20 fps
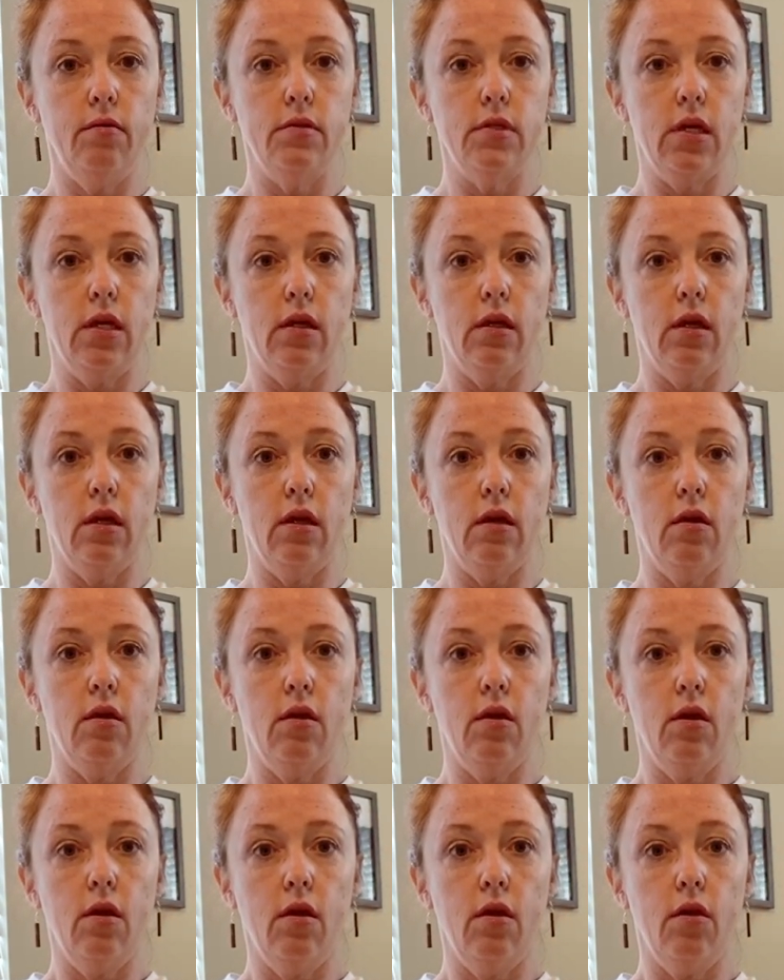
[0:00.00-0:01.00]
taking
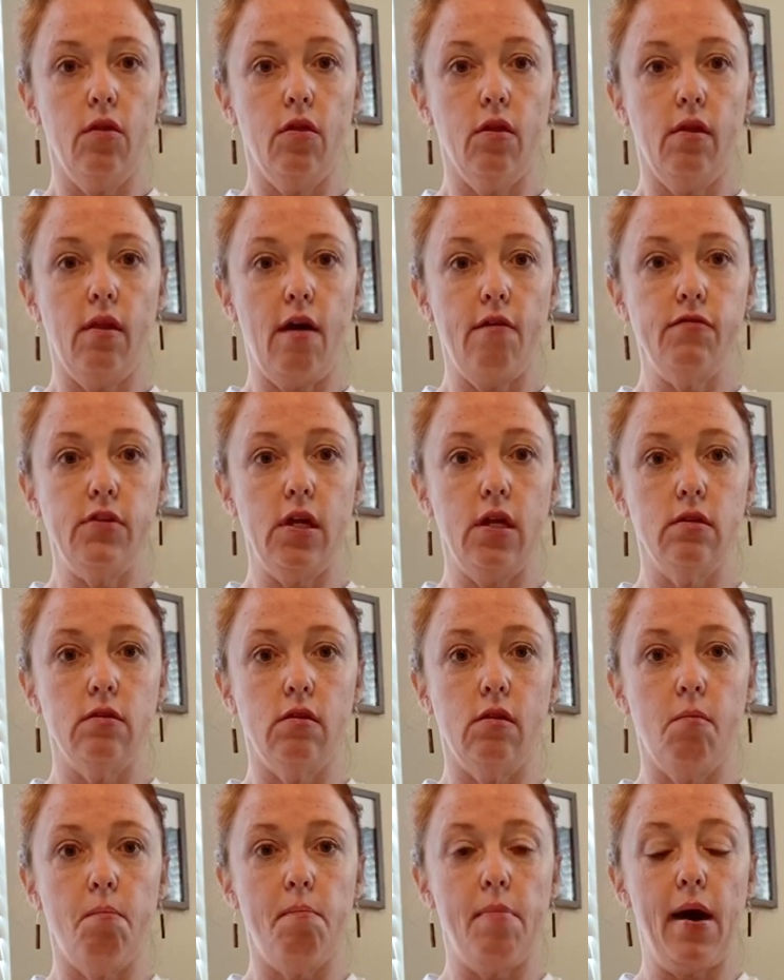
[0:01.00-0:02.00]
the left hand to
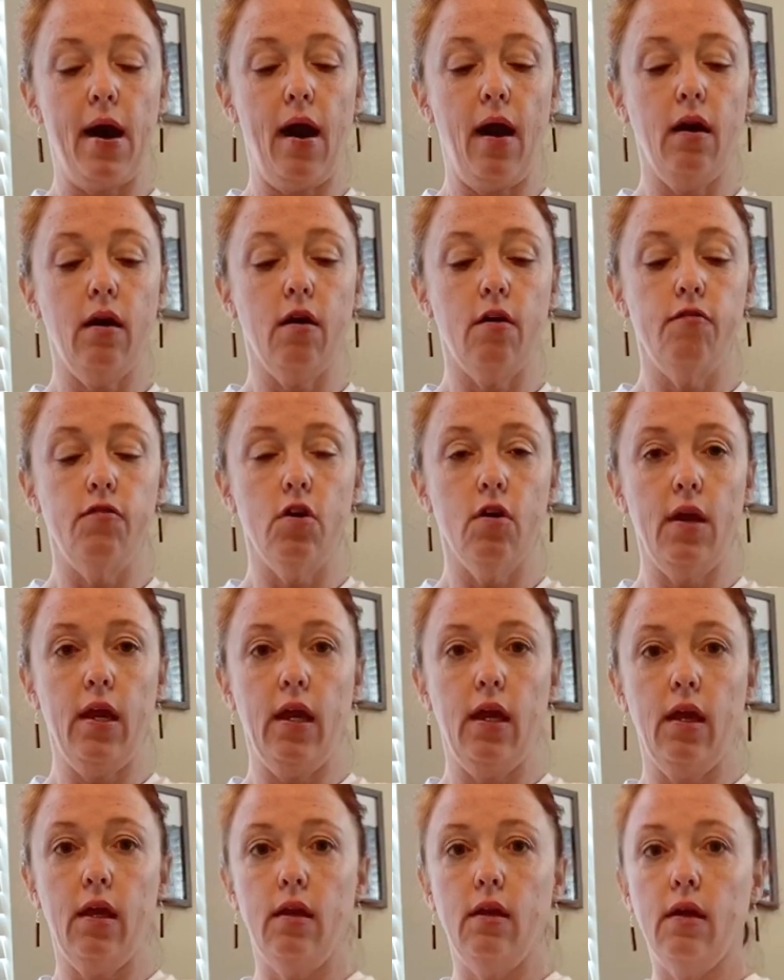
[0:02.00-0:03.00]
the back of your
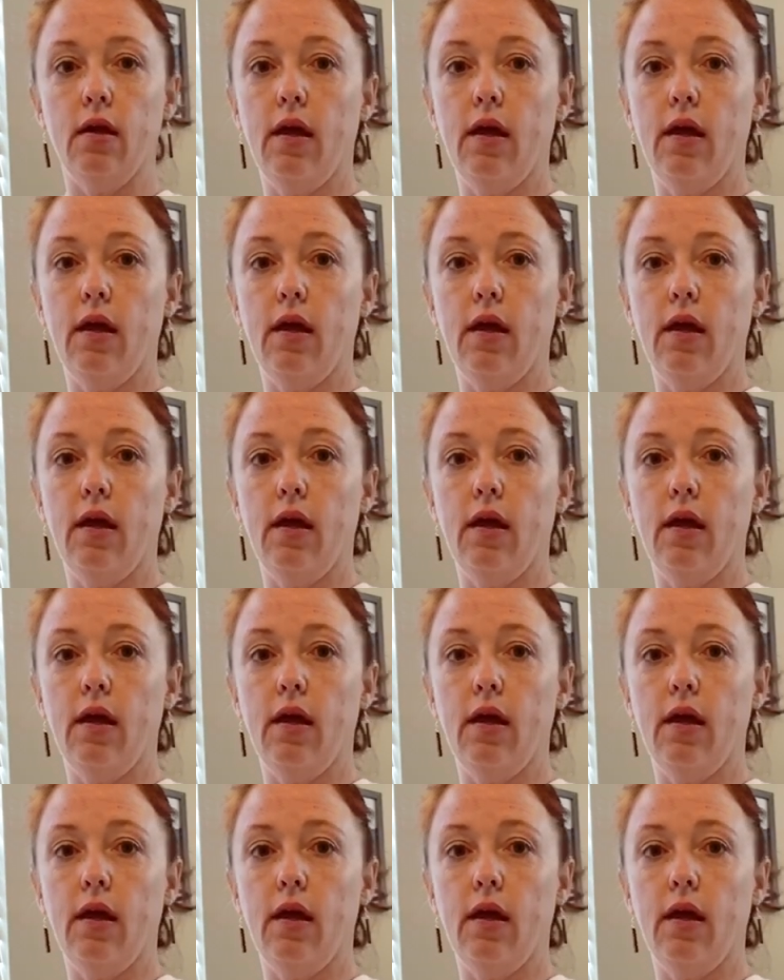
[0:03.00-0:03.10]
hand.